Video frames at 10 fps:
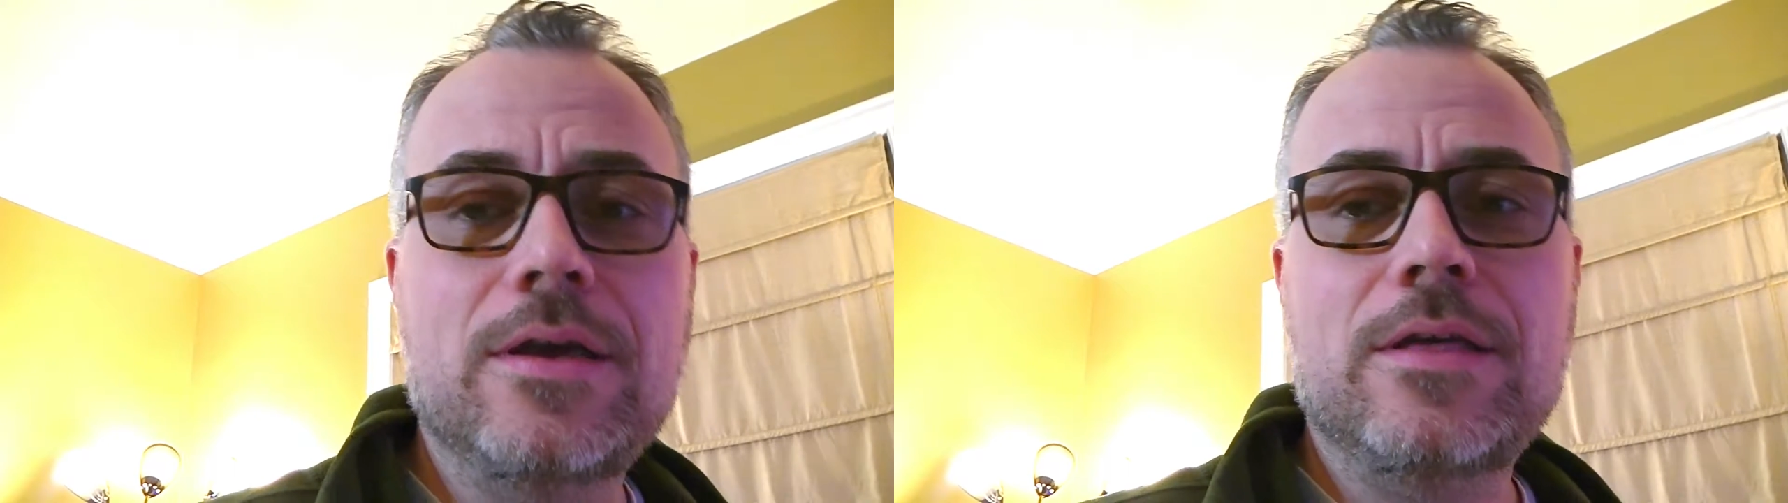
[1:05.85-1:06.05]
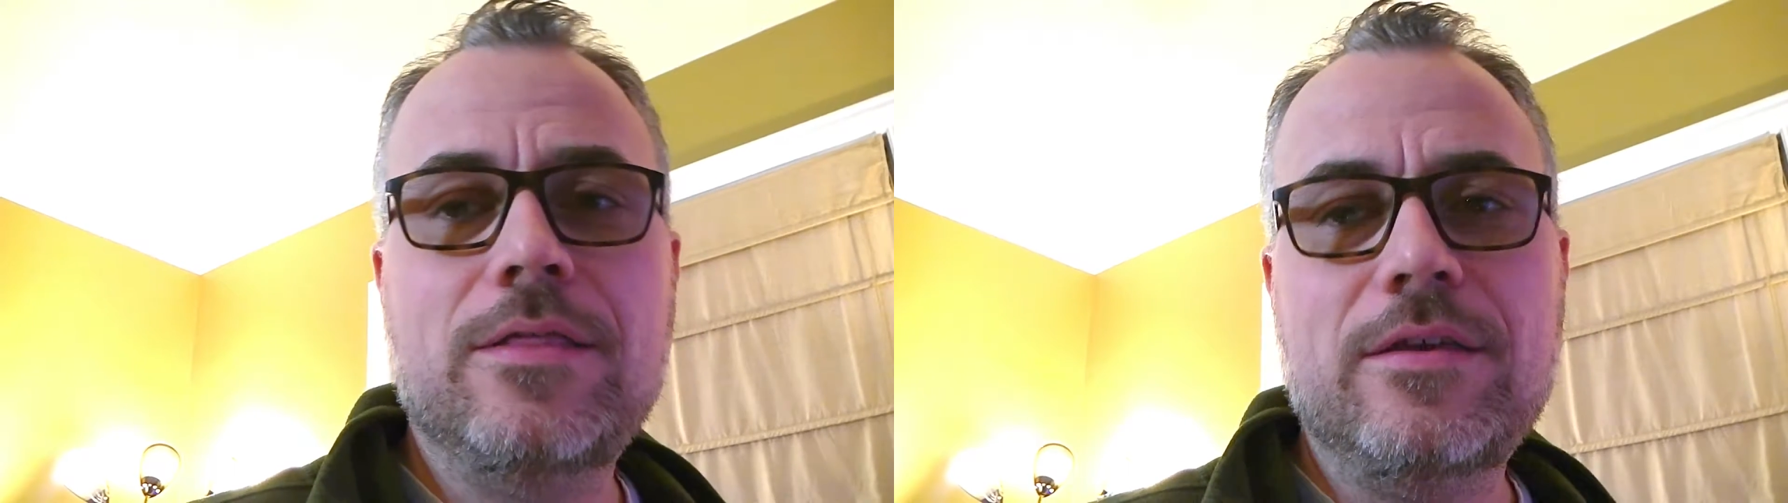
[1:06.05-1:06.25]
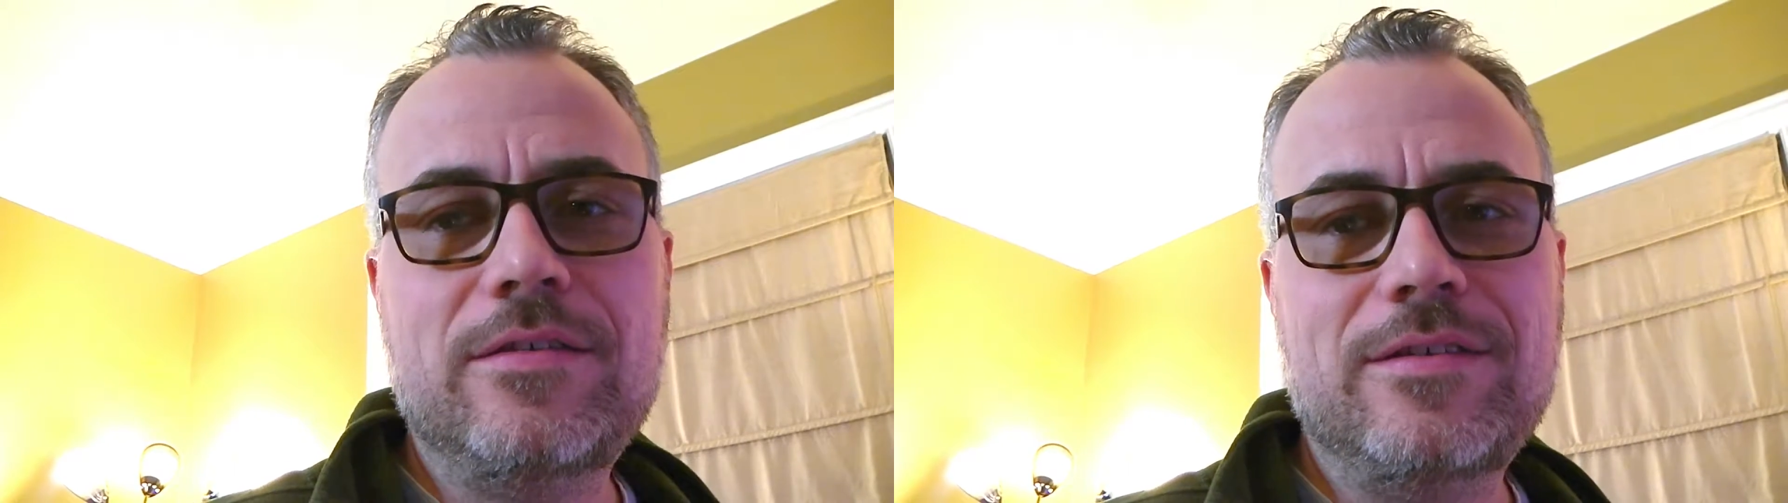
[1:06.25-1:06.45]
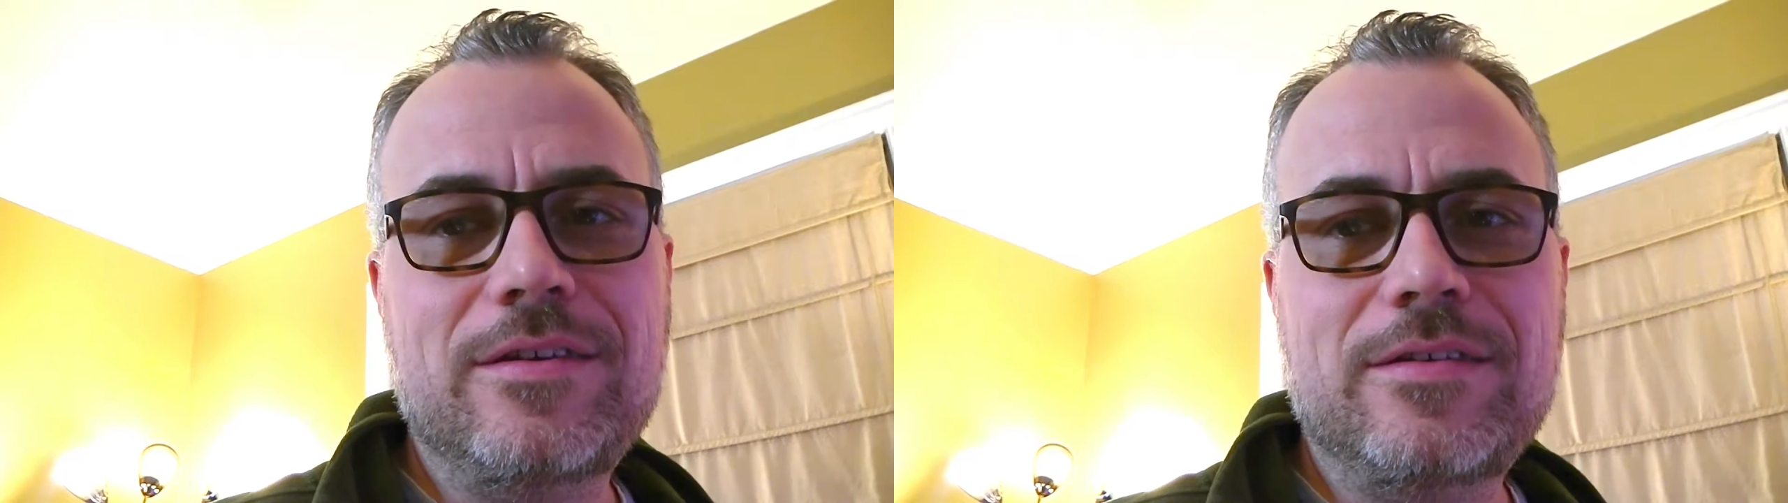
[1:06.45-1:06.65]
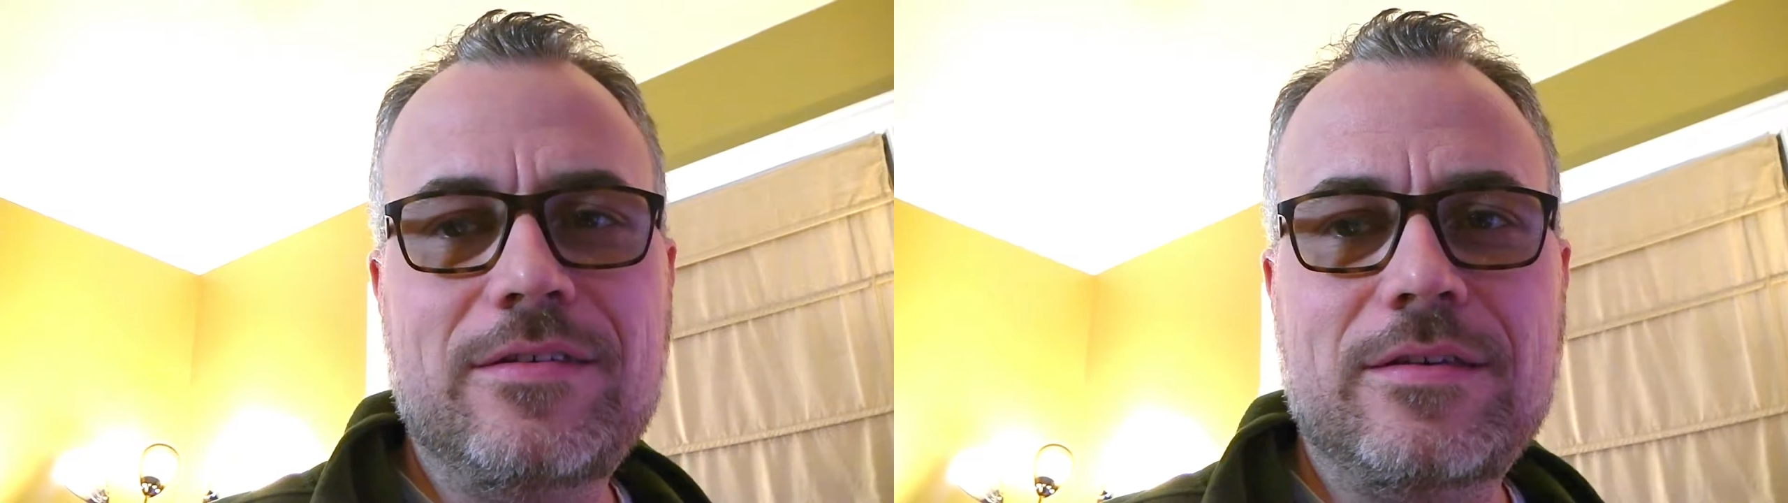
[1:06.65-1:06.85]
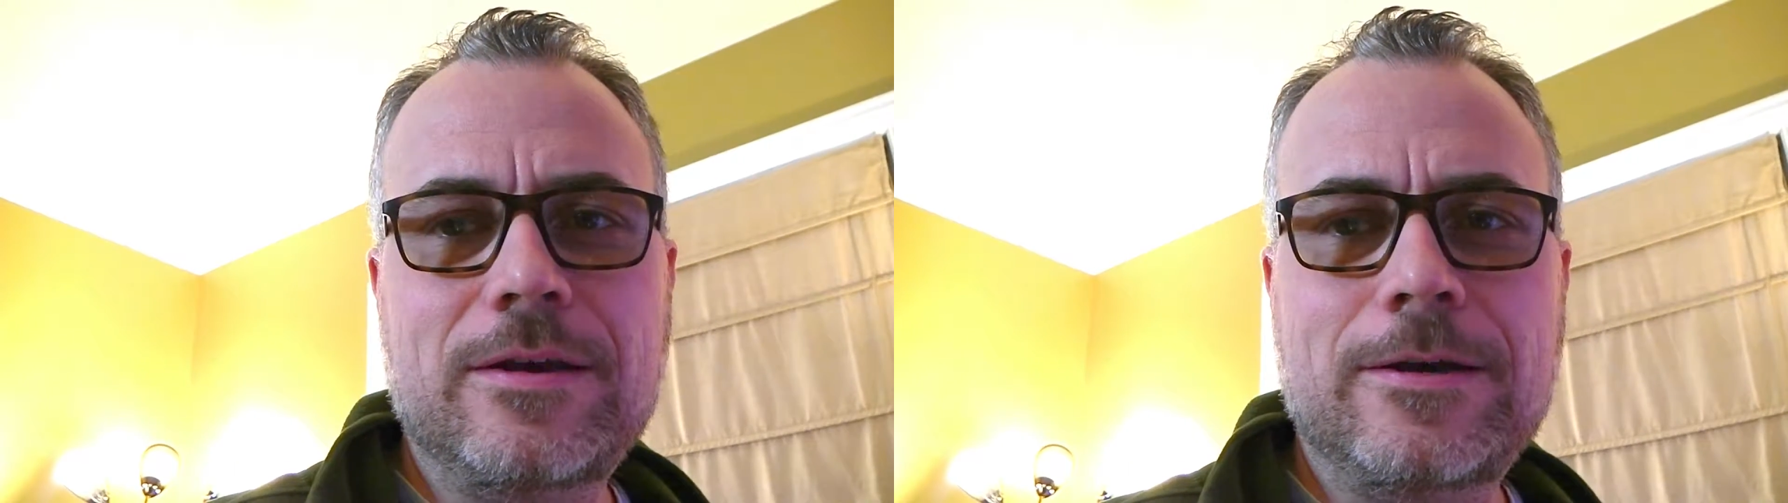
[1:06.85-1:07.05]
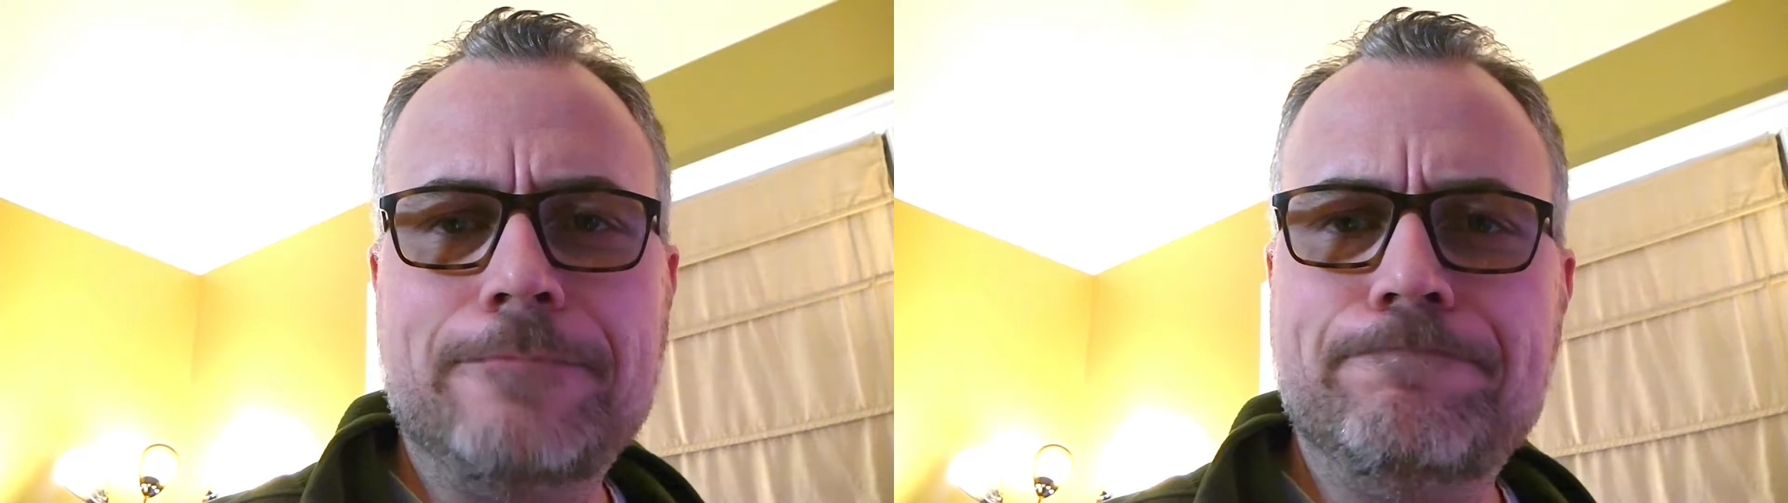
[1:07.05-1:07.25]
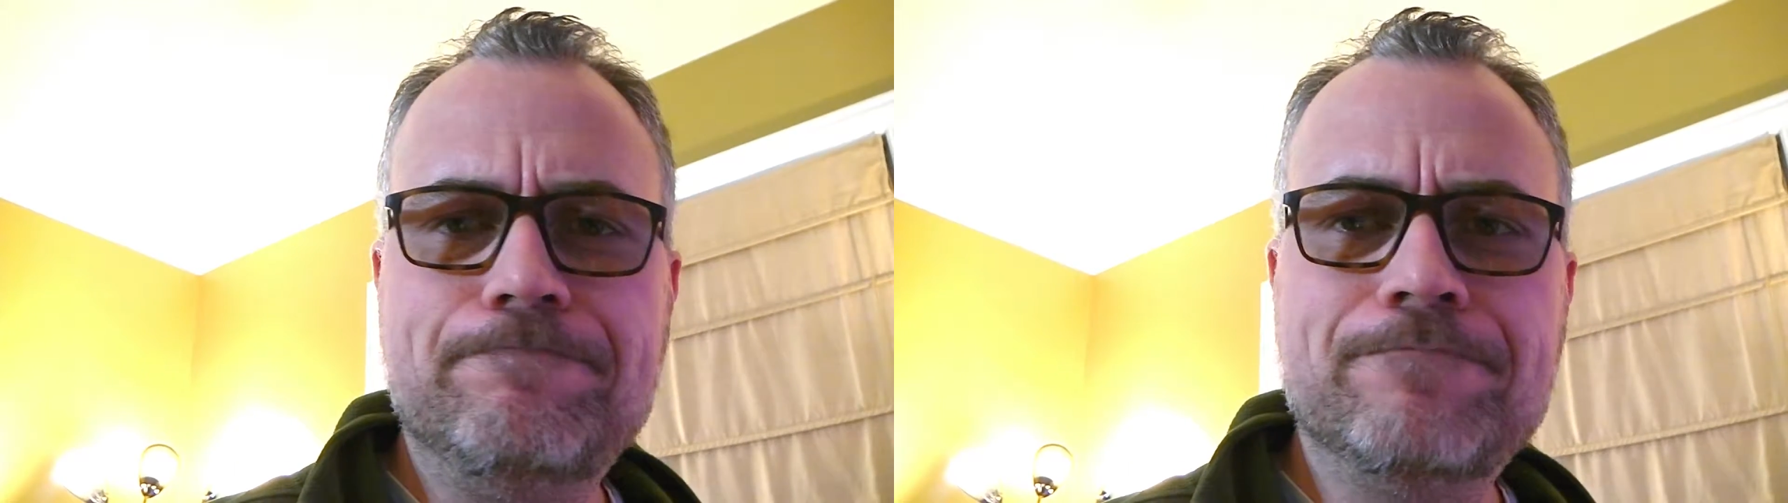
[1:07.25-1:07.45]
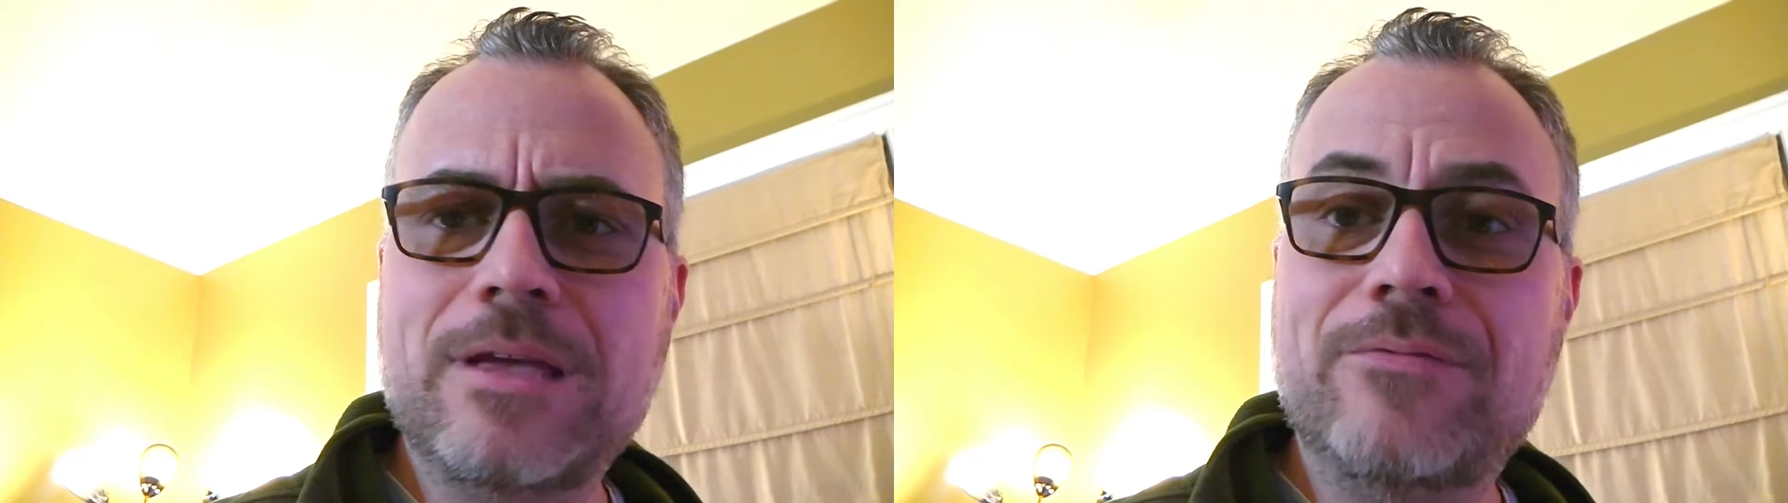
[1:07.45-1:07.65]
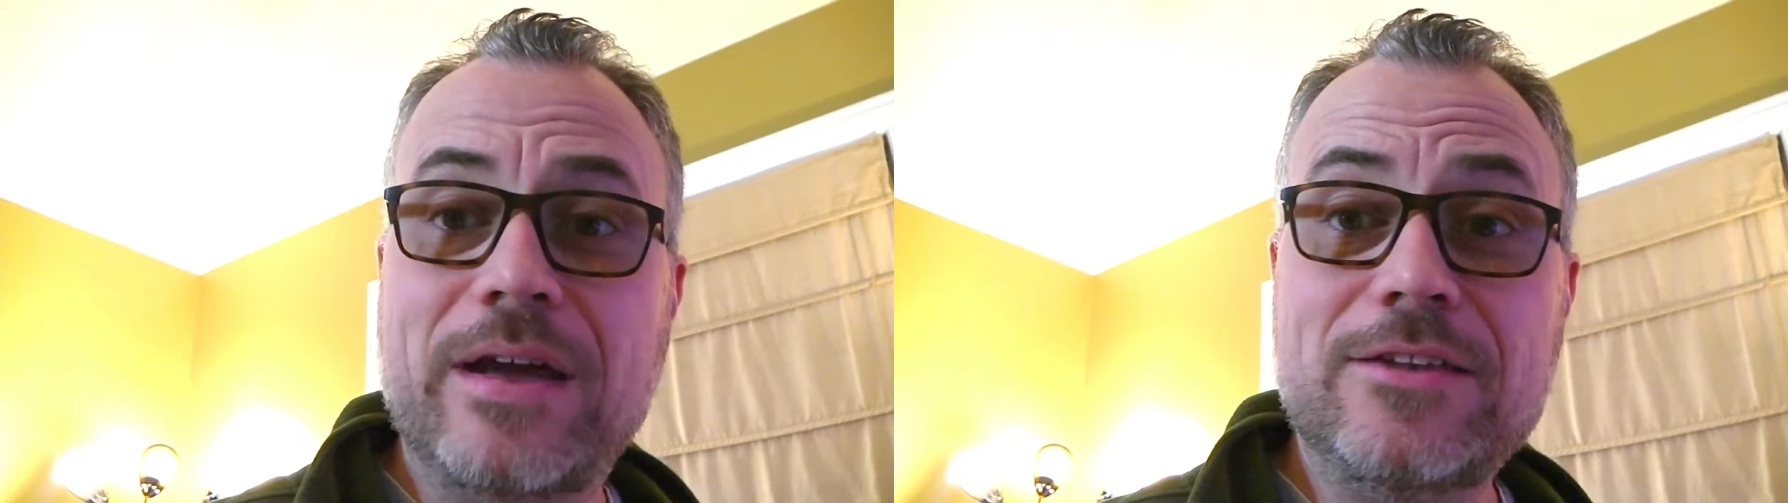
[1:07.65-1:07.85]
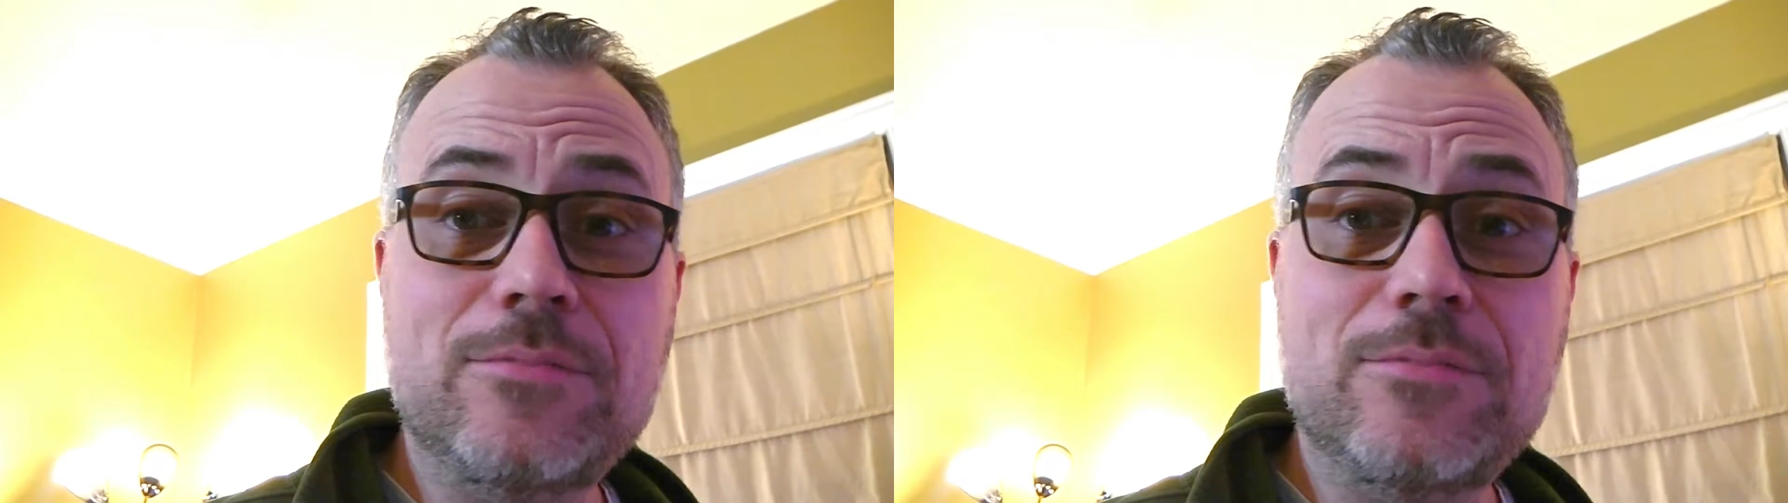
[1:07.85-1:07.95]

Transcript: This is effective